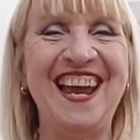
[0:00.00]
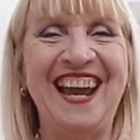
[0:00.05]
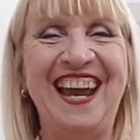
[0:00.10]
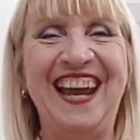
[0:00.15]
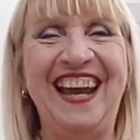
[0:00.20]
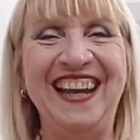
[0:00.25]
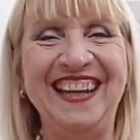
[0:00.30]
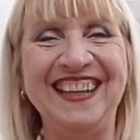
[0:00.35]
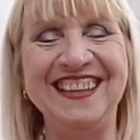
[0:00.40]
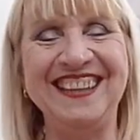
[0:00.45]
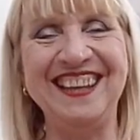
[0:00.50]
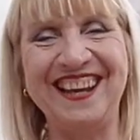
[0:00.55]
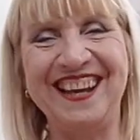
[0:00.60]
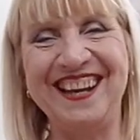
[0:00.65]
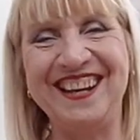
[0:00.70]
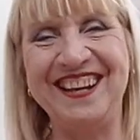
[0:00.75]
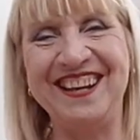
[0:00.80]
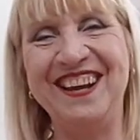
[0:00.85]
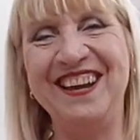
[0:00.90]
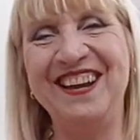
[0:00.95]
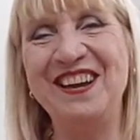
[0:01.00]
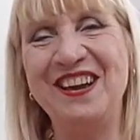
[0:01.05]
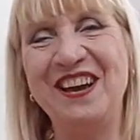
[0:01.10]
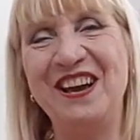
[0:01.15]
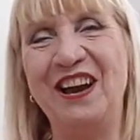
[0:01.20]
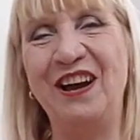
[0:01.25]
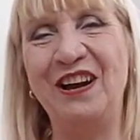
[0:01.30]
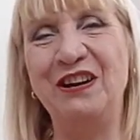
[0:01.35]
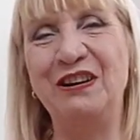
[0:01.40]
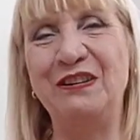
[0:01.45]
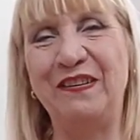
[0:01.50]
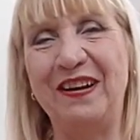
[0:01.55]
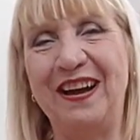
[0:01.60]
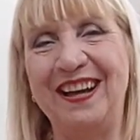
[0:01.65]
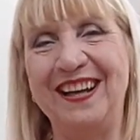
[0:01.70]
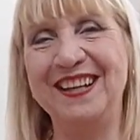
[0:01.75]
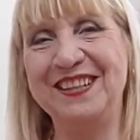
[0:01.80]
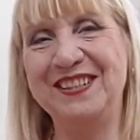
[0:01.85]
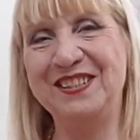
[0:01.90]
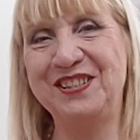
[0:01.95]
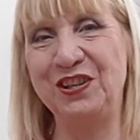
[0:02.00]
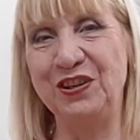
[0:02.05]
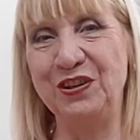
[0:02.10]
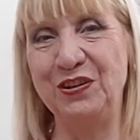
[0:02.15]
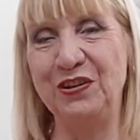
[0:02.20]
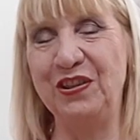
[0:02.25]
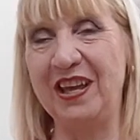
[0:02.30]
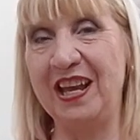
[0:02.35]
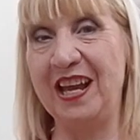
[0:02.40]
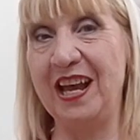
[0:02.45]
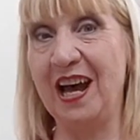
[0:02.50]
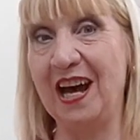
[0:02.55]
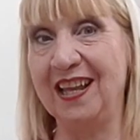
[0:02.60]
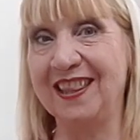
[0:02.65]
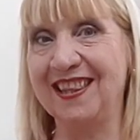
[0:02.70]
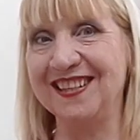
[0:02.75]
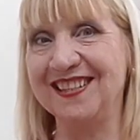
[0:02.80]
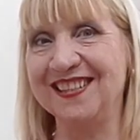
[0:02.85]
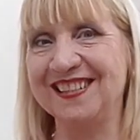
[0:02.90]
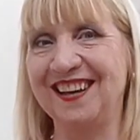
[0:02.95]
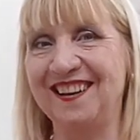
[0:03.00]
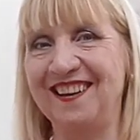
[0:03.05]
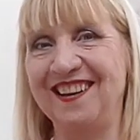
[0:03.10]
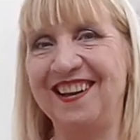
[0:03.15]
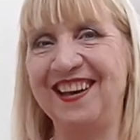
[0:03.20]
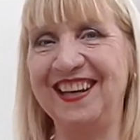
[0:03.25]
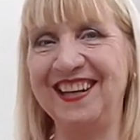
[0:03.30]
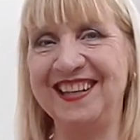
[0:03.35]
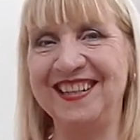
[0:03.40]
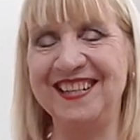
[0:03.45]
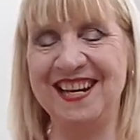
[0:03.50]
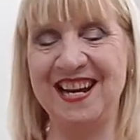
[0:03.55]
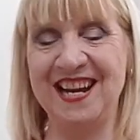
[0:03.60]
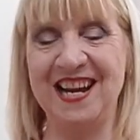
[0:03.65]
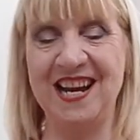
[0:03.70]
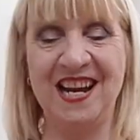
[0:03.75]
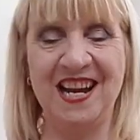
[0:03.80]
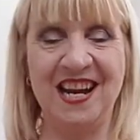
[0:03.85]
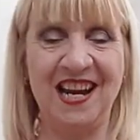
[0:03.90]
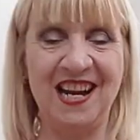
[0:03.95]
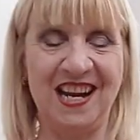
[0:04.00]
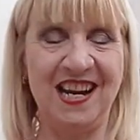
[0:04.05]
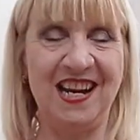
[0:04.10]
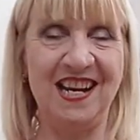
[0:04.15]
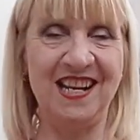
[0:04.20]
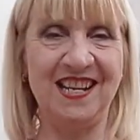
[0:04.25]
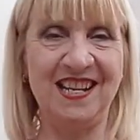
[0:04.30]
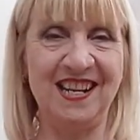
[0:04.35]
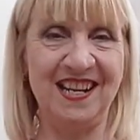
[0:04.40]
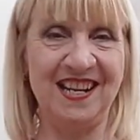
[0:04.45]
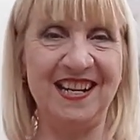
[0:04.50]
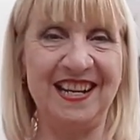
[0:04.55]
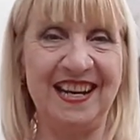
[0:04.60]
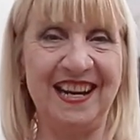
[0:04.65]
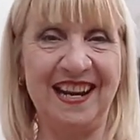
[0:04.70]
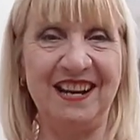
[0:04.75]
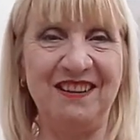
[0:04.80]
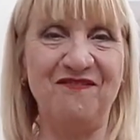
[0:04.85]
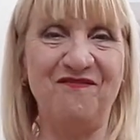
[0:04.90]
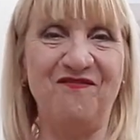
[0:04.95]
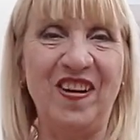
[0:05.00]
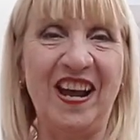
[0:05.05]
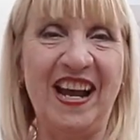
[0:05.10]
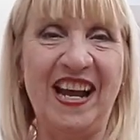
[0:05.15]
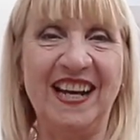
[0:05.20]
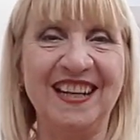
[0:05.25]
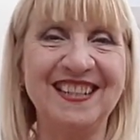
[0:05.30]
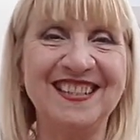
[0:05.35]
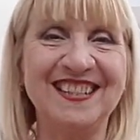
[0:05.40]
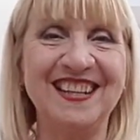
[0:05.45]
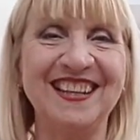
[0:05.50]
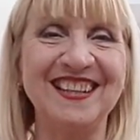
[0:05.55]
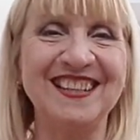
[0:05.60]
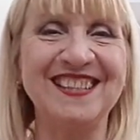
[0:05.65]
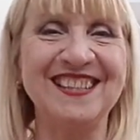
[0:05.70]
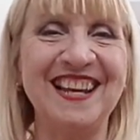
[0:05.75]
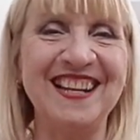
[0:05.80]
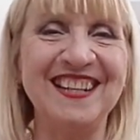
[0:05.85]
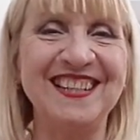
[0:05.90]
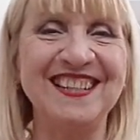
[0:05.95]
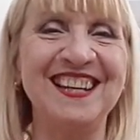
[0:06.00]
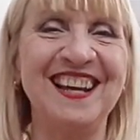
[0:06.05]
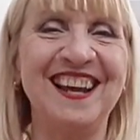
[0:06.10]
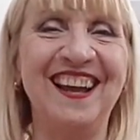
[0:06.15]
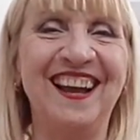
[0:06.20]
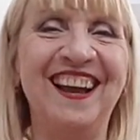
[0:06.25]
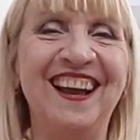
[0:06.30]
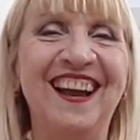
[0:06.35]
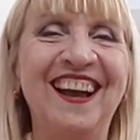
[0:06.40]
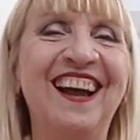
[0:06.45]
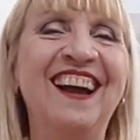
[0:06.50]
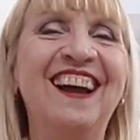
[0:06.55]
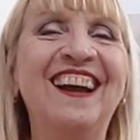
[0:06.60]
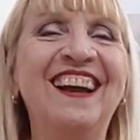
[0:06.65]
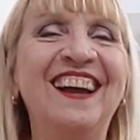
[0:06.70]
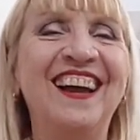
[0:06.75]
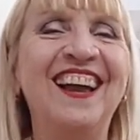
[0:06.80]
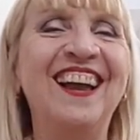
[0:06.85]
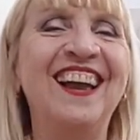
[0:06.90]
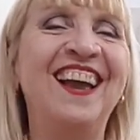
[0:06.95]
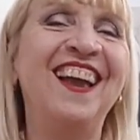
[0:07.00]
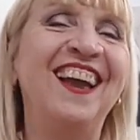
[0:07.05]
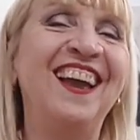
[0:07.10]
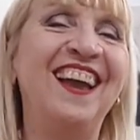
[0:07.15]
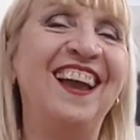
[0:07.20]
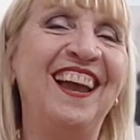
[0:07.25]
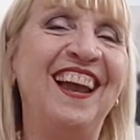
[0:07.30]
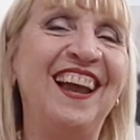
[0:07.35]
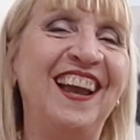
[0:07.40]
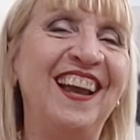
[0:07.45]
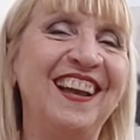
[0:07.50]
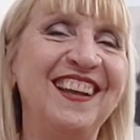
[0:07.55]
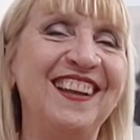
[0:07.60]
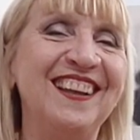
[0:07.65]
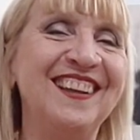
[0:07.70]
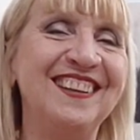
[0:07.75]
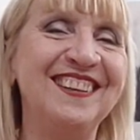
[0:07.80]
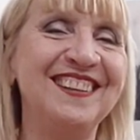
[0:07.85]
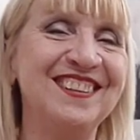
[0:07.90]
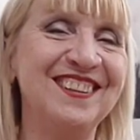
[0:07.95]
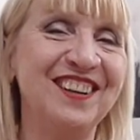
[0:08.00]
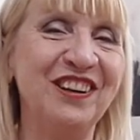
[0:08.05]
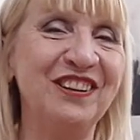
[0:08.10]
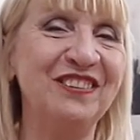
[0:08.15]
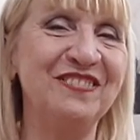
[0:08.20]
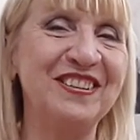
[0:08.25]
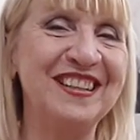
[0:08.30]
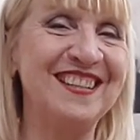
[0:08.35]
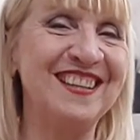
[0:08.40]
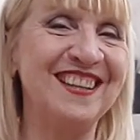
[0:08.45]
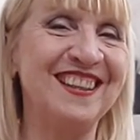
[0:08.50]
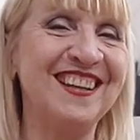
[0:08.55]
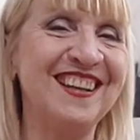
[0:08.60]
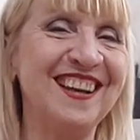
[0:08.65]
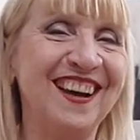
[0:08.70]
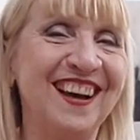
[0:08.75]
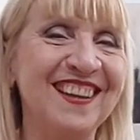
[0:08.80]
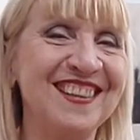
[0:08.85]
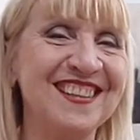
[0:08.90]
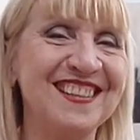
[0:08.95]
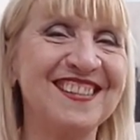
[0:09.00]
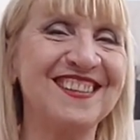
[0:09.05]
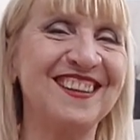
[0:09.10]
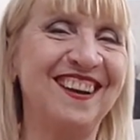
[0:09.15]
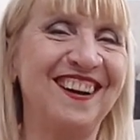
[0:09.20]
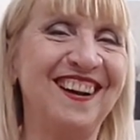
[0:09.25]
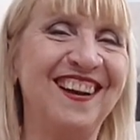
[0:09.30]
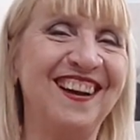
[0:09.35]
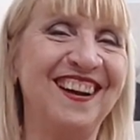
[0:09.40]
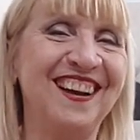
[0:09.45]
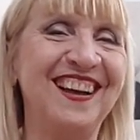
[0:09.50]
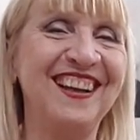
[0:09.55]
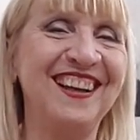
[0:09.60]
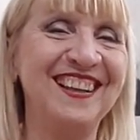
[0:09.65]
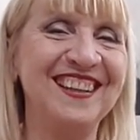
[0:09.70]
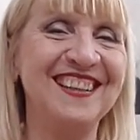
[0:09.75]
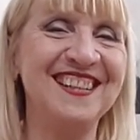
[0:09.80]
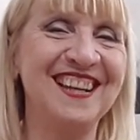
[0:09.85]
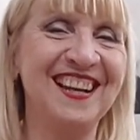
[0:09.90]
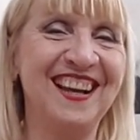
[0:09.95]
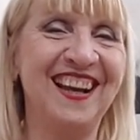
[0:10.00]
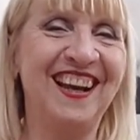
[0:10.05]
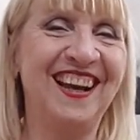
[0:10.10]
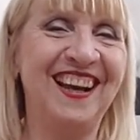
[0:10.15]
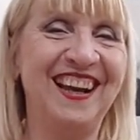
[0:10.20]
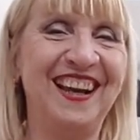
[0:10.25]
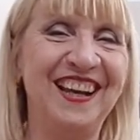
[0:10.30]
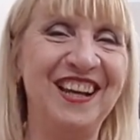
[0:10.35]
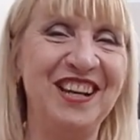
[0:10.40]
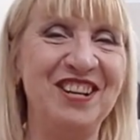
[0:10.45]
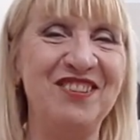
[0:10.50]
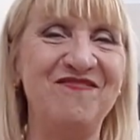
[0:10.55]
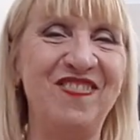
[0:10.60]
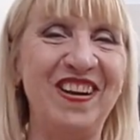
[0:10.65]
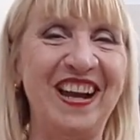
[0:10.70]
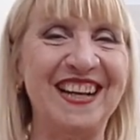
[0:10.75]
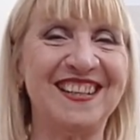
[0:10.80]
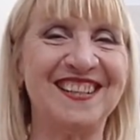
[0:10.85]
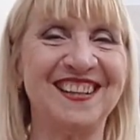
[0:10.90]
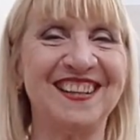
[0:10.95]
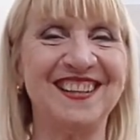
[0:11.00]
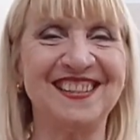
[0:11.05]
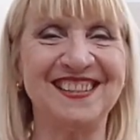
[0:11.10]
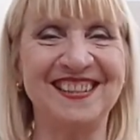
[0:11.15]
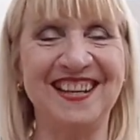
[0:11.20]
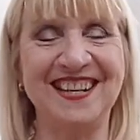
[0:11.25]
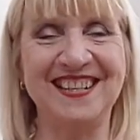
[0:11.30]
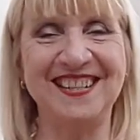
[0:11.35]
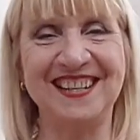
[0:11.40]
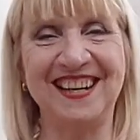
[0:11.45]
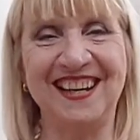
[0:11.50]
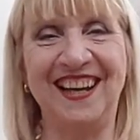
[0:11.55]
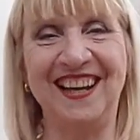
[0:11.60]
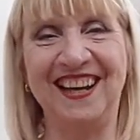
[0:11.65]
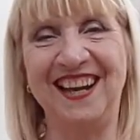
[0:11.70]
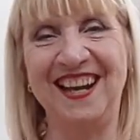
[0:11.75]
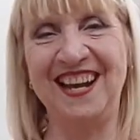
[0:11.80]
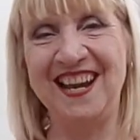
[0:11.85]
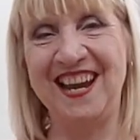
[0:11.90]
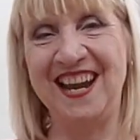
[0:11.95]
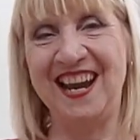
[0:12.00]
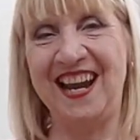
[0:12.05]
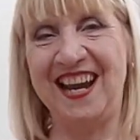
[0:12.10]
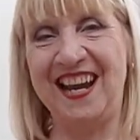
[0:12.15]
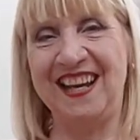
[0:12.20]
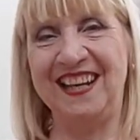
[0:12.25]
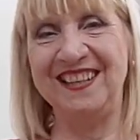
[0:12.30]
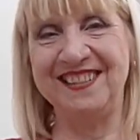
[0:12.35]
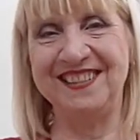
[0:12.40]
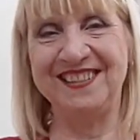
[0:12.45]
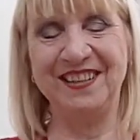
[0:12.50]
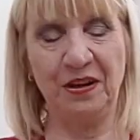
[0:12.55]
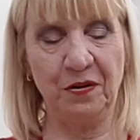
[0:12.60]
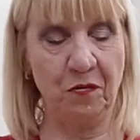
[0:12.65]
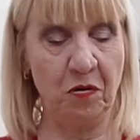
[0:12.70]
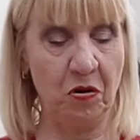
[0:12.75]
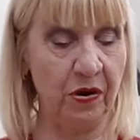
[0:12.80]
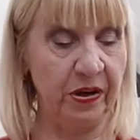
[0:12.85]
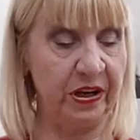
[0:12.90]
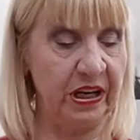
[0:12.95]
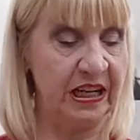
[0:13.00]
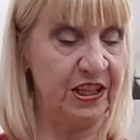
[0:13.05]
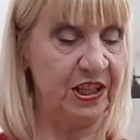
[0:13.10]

and then over to the other side, and then get it back to the center, and over to the other side, and back to the center, and so on.